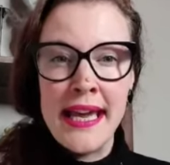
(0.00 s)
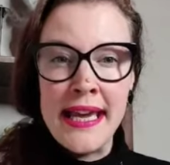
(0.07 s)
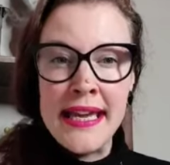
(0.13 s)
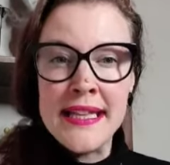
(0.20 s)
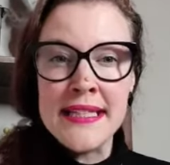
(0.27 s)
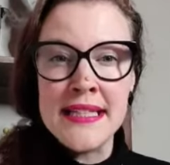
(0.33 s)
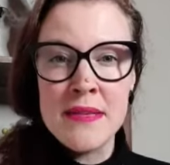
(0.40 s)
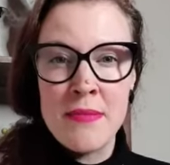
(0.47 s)

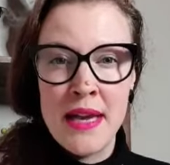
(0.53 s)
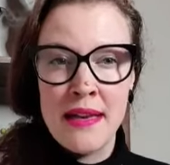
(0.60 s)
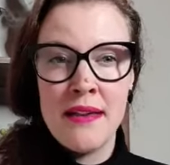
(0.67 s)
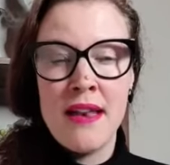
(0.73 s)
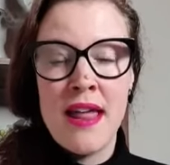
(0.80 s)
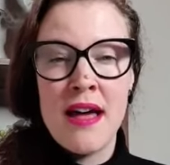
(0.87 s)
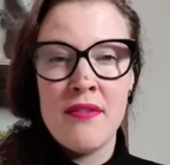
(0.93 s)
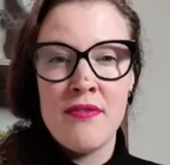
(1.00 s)
intimate
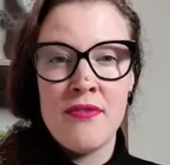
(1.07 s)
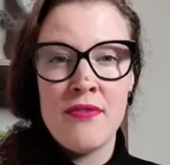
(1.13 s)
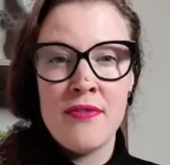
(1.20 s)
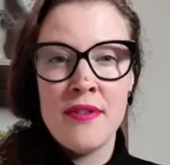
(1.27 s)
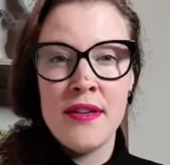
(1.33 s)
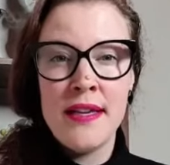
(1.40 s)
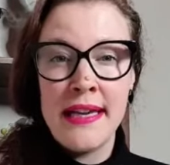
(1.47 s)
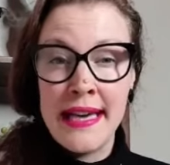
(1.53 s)
love
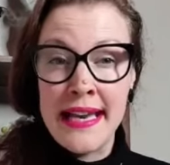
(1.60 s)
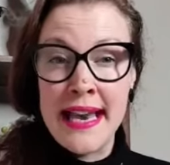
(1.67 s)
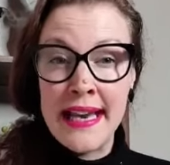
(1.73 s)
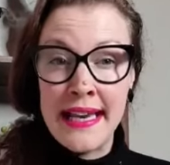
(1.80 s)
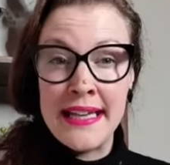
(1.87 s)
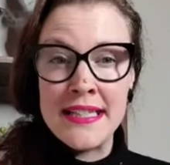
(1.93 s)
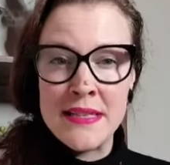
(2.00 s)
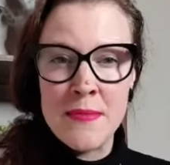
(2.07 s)
in an
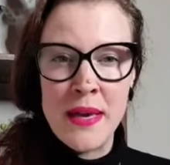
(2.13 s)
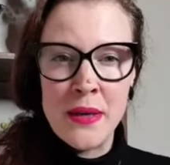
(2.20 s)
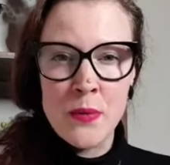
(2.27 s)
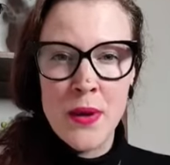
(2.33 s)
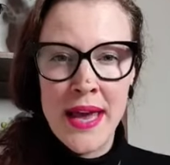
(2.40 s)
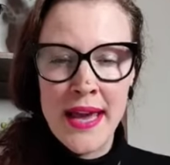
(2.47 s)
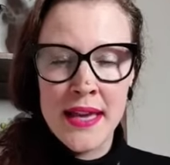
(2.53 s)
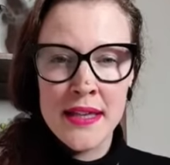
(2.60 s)
intimate
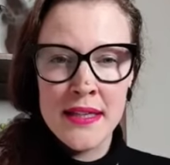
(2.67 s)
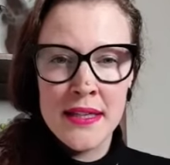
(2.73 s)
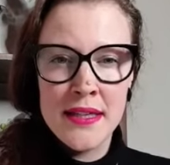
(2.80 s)
way.